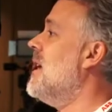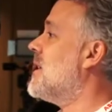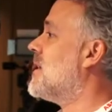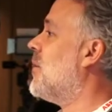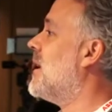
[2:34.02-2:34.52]

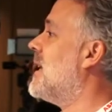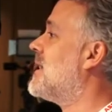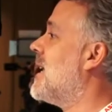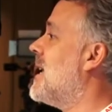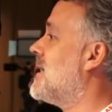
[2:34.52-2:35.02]
So
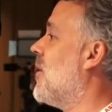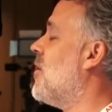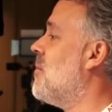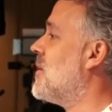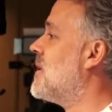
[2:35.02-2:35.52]
it's
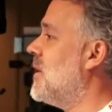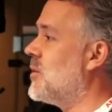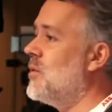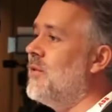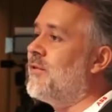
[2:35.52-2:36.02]
almost
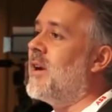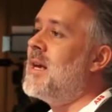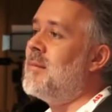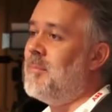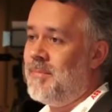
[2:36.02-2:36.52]

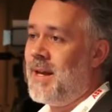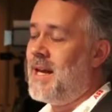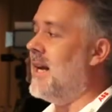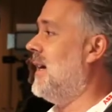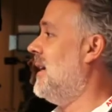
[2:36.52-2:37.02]
CO2-free,
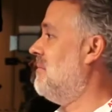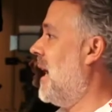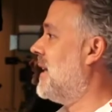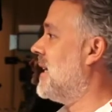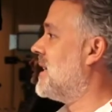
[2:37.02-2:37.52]

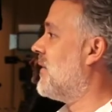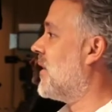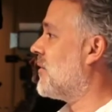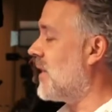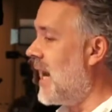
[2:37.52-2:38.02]
and it's
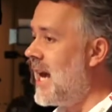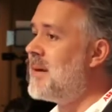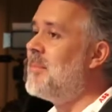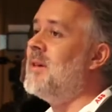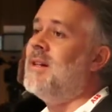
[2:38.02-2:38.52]
very
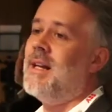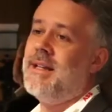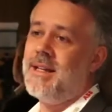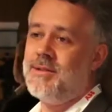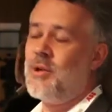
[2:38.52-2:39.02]
reliable,
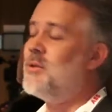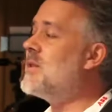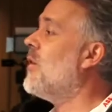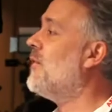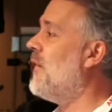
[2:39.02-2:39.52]
and so it's
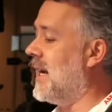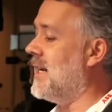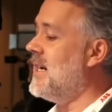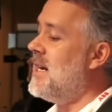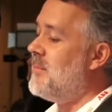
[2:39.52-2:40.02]
all fine.
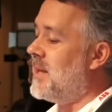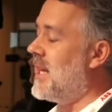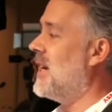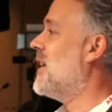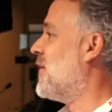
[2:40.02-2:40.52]
But
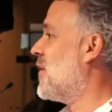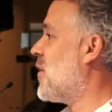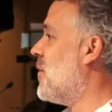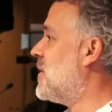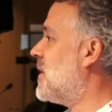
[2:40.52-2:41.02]
then if you
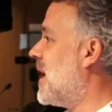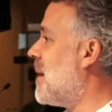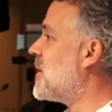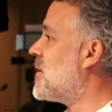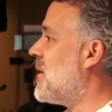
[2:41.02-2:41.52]
go into the
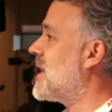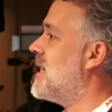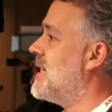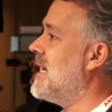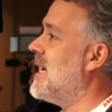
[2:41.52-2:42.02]
numbers, you
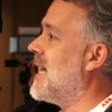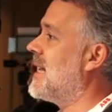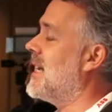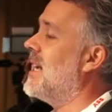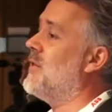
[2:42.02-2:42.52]
actually see
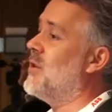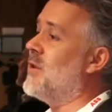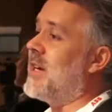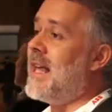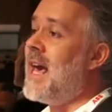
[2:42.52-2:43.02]
that if you
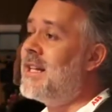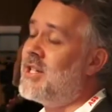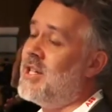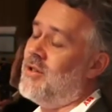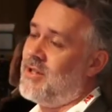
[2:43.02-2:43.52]
look at
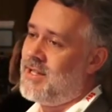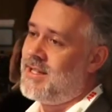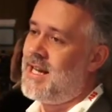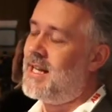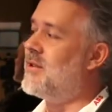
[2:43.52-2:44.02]
energy, not just
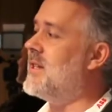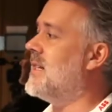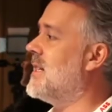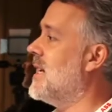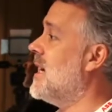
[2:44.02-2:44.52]

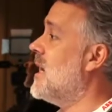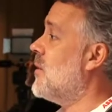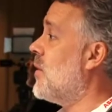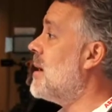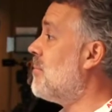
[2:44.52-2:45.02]
electricity,
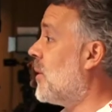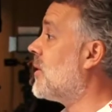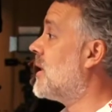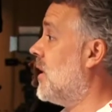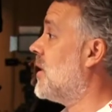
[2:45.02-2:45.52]
we
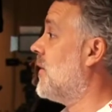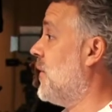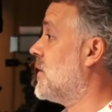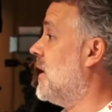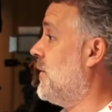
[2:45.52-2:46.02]
import a lot of
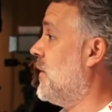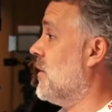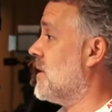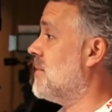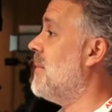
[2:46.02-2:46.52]
fossil
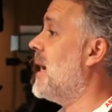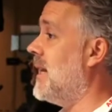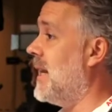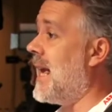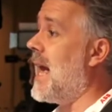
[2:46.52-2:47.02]
fuels,
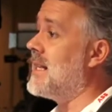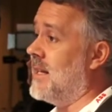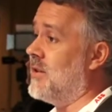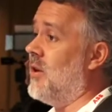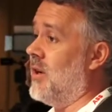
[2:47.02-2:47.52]
mainly gas
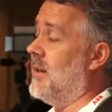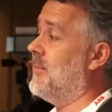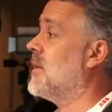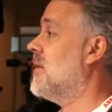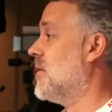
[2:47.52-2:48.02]
and oil.
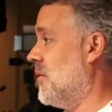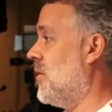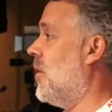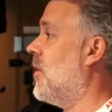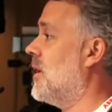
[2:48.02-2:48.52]
So
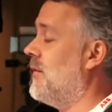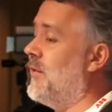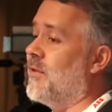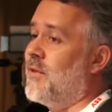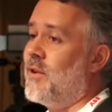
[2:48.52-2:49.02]
oil
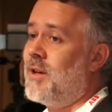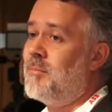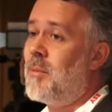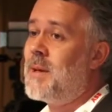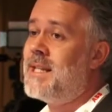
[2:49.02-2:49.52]
for
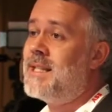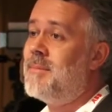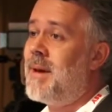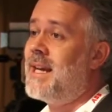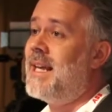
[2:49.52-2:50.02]
mobility,
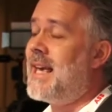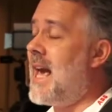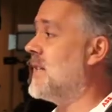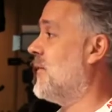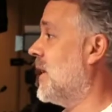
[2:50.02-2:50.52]
mainly
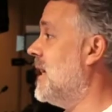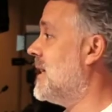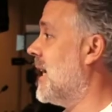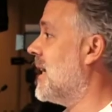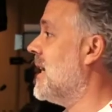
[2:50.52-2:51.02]
gas for
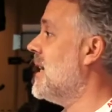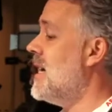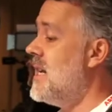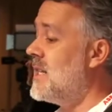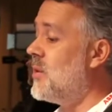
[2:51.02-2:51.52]
heating.
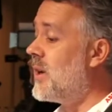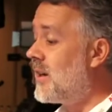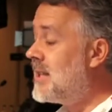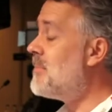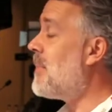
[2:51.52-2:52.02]
So we
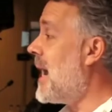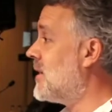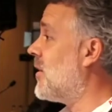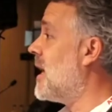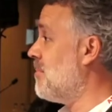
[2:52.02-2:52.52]
are
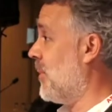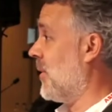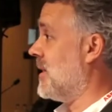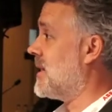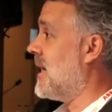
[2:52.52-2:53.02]
dependent on
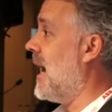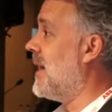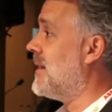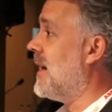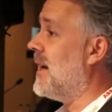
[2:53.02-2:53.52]
imports,
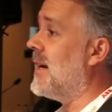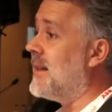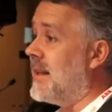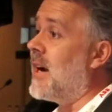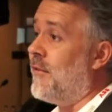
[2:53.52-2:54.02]
and
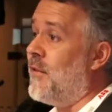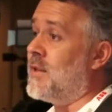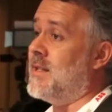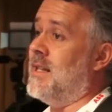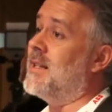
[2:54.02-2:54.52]
they are
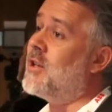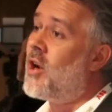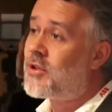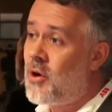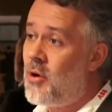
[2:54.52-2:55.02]
fossil. They're
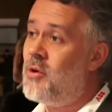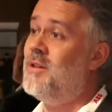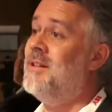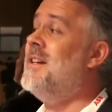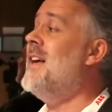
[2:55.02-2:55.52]
not
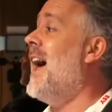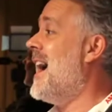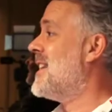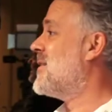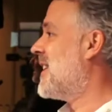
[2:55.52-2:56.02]
coal.
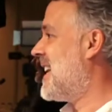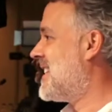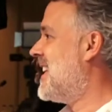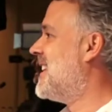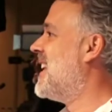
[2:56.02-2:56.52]
So that's
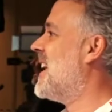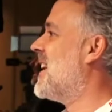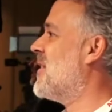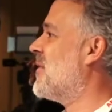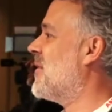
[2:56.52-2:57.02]
then
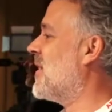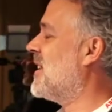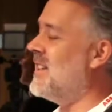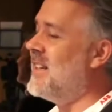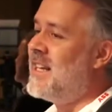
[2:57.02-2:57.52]

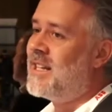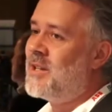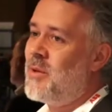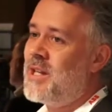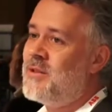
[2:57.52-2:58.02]
leading the
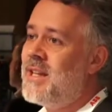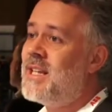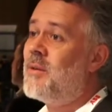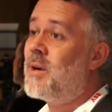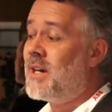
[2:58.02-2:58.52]
way to
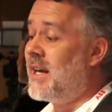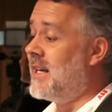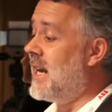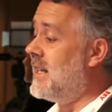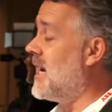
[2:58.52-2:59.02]
India, where in
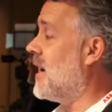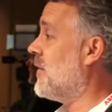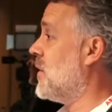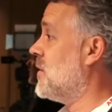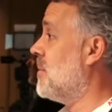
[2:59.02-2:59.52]
India, of
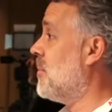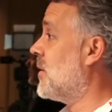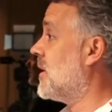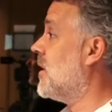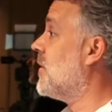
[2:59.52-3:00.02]
course, you
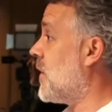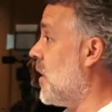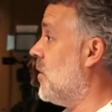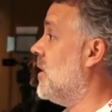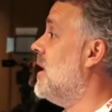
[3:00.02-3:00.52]
import a lot of
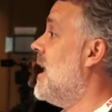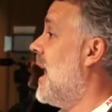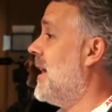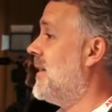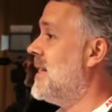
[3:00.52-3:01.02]
coal. And